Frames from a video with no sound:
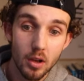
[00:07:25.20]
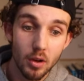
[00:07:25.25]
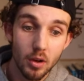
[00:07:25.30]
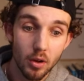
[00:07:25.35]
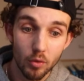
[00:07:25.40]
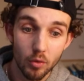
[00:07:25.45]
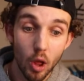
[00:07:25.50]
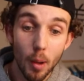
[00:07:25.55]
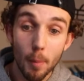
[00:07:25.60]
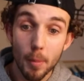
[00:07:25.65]

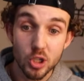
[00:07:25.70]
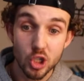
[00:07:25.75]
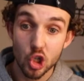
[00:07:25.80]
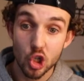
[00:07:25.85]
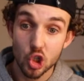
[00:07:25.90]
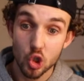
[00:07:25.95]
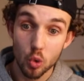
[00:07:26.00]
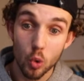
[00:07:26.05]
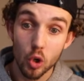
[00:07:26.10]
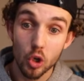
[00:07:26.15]
Not much
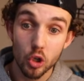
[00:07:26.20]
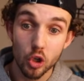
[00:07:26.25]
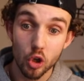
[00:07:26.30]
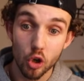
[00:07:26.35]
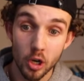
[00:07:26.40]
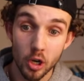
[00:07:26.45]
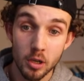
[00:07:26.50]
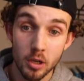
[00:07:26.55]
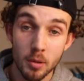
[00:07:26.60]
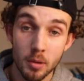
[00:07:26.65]
extra work on your
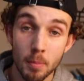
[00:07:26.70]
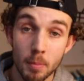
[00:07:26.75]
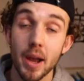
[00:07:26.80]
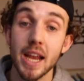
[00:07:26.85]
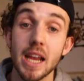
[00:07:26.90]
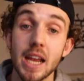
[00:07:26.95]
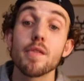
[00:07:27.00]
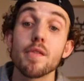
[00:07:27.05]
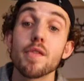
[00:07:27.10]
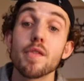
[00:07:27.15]
end, but
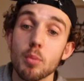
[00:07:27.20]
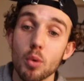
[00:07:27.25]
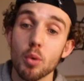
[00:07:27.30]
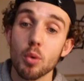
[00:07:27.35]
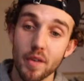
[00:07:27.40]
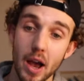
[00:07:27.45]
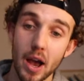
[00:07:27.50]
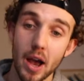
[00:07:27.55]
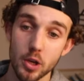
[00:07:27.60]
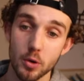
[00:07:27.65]
infinite more
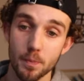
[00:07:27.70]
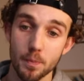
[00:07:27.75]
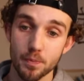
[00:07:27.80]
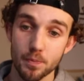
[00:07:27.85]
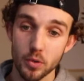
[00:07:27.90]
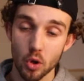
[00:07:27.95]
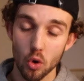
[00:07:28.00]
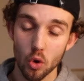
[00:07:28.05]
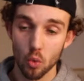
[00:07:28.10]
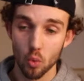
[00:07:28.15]
value.
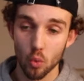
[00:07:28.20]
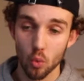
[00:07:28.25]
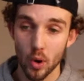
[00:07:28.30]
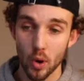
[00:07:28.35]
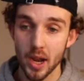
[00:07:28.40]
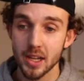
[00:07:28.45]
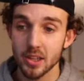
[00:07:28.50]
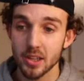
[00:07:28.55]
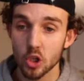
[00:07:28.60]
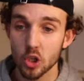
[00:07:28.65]
Right?
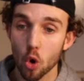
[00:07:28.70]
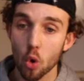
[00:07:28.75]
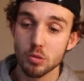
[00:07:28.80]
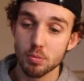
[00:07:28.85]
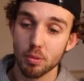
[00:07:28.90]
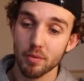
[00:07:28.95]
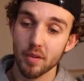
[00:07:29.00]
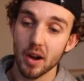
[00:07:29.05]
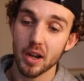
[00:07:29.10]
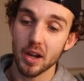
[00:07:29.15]
And the goal is
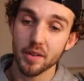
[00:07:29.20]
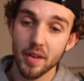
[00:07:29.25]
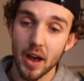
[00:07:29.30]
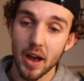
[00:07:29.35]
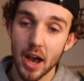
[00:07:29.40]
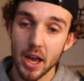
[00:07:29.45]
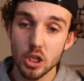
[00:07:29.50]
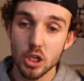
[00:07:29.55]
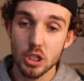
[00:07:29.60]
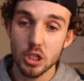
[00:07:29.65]
providing
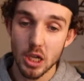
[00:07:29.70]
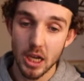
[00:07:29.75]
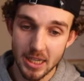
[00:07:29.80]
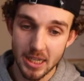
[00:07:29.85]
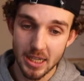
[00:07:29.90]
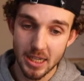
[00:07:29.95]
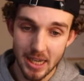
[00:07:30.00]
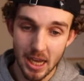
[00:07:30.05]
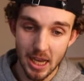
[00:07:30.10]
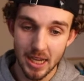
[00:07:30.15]
value.
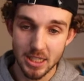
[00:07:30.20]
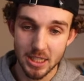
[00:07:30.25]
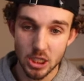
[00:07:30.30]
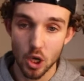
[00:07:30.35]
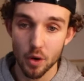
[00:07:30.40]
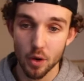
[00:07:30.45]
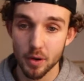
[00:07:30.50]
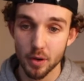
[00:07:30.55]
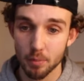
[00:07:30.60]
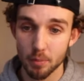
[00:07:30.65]
It's
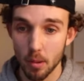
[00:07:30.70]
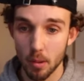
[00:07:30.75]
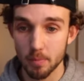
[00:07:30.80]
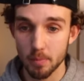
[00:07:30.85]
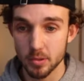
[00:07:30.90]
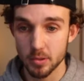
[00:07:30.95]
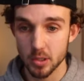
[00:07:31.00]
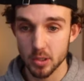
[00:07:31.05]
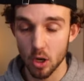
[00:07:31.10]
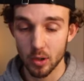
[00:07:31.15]
solving
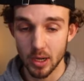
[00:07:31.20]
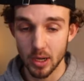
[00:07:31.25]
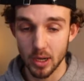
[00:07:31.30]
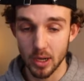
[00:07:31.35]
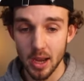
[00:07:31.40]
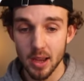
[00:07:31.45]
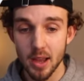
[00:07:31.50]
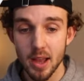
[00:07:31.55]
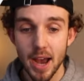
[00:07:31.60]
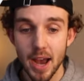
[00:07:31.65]
problems. Okay?
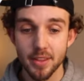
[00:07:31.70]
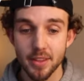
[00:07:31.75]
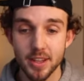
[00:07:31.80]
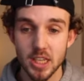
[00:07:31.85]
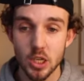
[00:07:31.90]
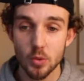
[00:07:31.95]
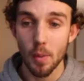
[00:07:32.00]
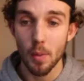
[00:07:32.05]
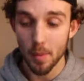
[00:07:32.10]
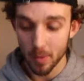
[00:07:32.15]
And this is
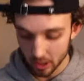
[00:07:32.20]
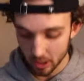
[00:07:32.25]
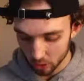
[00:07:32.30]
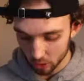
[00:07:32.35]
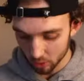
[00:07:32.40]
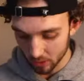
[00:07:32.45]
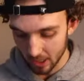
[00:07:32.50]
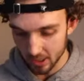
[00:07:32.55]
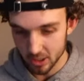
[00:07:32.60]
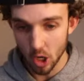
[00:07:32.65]
one way we can do
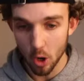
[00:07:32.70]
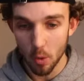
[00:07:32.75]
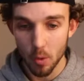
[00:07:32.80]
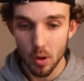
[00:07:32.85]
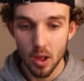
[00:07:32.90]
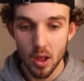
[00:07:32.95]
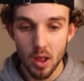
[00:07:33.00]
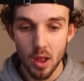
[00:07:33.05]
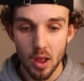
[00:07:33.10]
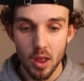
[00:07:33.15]
that. So,
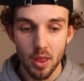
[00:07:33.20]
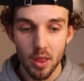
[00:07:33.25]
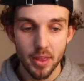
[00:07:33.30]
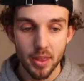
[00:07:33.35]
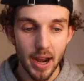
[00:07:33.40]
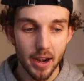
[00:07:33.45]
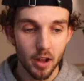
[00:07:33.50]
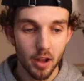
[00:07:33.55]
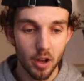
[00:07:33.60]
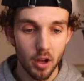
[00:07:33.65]

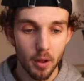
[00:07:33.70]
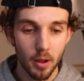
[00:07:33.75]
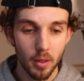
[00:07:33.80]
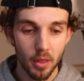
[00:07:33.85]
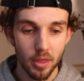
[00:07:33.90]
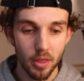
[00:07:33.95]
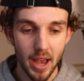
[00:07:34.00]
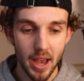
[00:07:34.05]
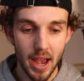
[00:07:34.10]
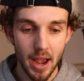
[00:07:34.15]

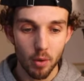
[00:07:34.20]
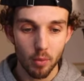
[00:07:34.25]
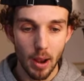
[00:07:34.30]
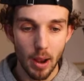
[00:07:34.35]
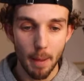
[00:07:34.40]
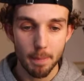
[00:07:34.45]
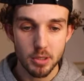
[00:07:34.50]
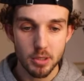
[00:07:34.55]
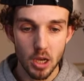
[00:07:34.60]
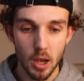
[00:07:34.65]
that
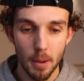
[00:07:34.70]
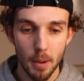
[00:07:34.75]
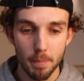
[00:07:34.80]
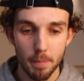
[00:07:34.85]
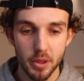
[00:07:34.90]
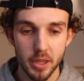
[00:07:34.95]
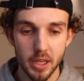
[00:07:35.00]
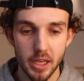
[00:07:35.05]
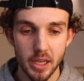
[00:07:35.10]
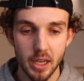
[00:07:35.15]
wraps up
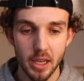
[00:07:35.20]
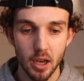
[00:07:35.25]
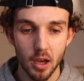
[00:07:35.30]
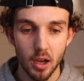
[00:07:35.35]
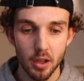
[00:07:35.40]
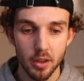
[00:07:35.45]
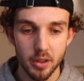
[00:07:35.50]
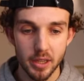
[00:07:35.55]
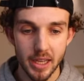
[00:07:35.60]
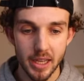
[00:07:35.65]
the
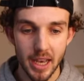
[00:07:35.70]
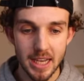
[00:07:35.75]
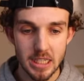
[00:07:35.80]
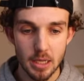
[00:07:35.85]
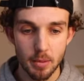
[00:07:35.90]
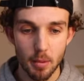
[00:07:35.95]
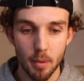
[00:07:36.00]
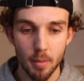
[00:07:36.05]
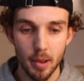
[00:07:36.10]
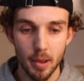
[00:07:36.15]

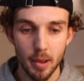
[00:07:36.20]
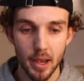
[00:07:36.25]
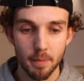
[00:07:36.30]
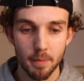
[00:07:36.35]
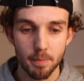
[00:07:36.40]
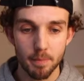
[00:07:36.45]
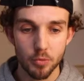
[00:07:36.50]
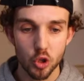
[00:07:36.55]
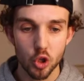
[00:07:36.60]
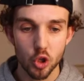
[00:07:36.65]
SMMA
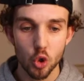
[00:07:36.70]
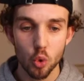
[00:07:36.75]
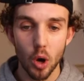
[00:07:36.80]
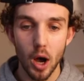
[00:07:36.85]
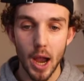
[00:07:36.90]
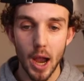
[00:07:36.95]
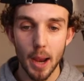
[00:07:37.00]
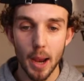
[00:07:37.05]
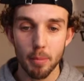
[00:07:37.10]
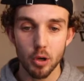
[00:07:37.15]
new
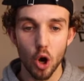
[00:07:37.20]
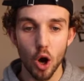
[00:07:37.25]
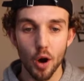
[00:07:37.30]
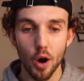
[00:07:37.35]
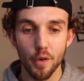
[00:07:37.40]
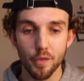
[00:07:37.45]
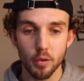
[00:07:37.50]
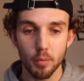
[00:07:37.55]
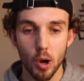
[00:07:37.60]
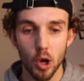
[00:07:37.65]
hybrid
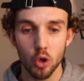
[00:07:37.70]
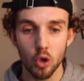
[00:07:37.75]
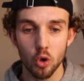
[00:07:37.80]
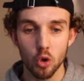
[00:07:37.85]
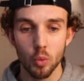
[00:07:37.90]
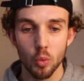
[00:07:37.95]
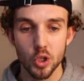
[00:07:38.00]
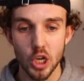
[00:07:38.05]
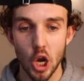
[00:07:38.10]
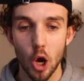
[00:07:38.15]
offer model,
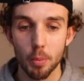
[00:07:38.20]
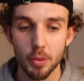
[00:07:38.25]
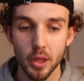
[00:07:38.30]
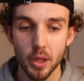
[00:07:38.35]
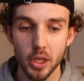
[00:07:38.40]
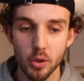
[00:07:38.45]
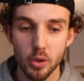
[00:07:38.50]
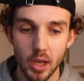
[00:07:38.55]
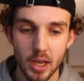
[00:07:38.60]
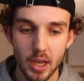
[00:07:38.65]
which I hope that
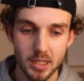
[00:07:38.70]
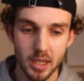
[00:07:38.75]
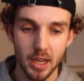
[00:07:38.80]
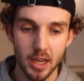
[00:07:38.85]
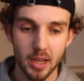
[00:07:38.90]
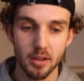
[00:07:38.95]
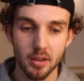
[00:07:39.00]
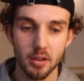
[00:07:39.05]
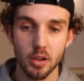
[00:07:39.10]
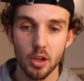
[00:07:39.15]
you guys
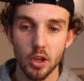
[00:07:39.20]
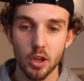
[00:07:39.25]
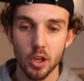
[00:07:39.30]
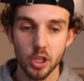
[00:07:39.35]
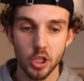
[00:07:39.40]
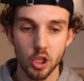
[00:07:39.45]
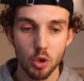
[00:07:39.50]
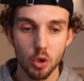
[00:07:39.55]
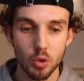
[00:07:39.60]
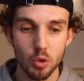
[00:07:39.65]
can
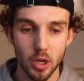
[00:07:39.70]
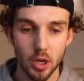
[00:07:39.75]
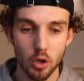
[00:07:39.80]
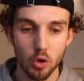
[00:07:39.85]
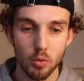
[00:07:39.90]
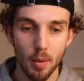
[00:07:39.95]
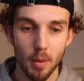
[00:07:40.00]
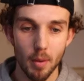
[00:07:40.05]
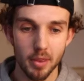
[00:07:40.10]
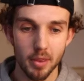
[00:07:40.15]
use. I don't know
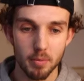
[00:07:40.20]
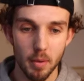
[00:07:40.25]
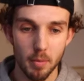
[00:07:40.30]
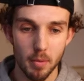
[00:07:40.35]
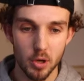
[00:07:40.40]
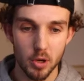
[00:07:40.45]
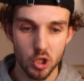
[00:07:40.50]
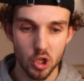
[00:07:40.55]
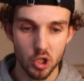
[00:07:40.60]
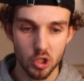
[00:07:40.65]
why my
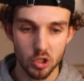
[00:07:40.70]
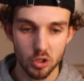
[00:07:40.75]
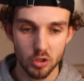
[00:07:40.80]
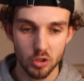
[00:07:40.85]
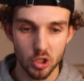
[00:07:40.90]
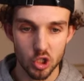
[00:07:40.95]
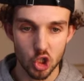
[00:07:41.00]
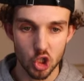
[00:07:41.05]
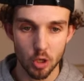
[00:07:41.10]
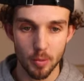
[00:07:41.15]
shit's
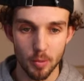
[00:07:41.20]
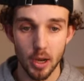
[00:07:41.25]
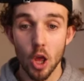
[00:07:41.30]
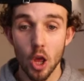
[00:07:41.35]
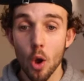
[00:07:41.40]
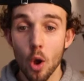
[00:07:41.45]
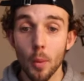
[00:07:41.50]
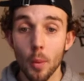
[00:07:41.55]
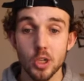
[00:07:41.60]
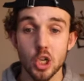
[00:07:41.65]
glitching so bad.
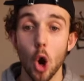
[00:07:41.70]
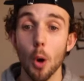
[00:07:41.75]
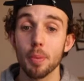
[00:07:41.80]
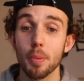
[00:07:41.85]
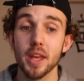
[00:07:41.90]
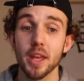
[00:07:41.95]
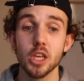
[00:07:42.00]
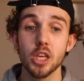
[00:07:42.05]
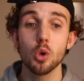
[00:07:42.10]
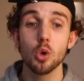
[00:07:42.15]
Which I hope that
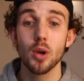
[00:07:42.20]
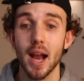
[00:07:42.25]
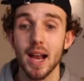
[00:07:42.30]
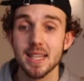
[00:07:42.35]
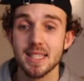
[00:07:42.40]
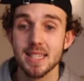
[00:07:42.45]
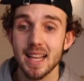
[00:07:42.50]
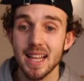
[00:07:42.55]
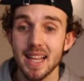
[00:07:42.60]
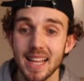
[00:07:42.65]
you guys
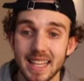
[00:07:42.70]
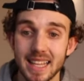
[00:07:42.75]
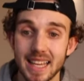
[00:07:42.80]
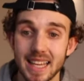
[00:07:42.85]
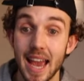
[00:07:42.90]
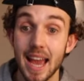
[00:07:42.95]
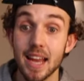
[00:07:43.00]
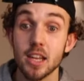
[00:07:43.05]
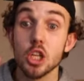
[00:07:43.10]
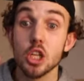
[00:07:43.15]

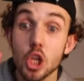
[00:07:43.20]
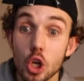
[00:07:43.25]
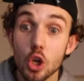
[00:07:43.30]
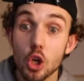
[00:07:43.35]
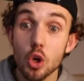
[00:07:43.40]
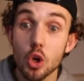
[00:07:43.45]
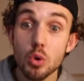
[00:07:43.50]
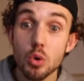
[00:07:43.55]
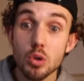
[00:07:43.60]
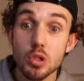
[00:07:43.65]
can
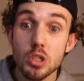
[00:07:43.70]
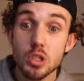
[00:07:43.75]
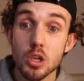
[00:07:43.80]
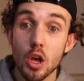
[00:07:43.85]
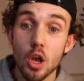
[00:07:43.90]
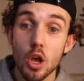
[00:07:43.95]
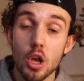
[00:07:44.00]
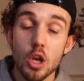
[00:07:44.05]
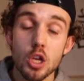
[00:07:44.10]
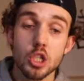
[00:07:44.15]
use
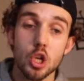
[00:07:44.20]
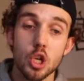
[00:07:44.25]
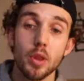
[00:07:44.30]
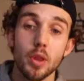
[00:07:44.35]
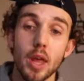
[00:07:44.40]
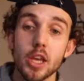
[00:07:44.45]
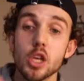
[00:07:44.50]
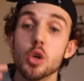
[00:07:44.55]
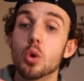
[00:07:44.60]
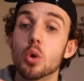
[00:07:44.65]
so
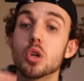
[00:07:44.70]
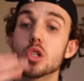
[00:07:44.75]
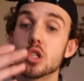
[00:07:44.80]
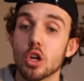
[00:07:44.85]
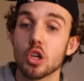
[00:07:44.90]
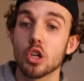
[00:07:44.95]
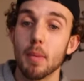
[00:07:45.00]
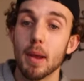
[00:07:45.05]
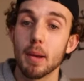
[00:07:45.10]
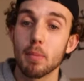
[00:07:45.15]
that you can start
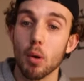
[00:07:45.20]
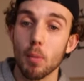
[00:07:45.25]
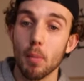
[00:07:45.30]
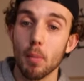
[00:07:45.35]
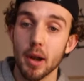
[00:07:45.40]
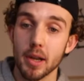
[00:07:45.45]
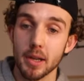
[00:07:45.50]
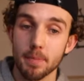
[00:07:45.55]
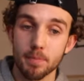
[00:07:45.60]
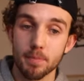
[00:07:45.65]
to make more
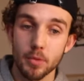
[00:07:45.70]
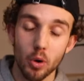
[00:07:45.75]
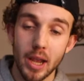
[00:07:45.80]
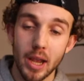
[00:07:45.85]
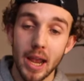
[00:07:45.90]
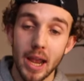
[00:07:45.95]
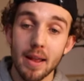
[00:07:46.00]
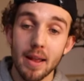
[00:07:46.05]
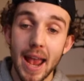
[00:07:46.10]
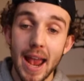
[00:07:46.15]
money.
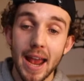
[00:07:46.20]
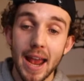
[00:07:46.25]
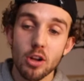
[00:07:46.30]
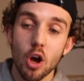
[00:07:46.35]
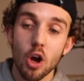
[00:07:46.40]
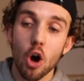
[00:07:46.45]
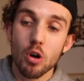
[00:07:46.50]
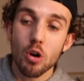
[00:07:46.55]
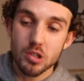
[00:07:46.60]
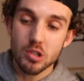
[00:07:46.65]
Okay? And
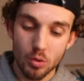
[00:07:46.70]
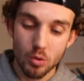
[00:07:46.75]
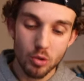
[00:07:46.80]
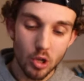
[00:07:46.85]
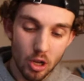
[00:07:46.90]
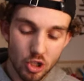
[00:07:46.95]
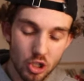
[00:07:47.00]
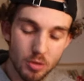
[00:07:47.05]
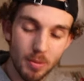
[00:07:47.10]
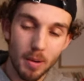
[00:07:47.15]
also not
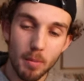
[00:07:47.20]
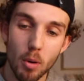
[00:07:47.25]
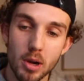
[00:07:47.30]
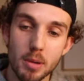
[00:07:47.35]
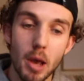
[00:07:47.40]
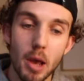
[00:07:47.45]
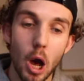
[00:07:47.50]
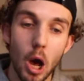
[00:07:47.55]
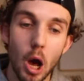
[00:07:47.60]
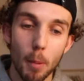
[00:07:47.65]
just make more money,
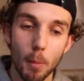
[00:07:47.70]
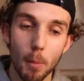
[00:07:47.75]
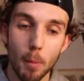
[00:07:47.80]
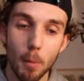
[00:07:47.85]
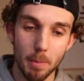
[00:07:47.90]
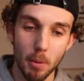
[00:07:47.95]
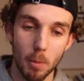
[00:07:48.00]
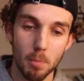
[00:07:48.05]
but help more people.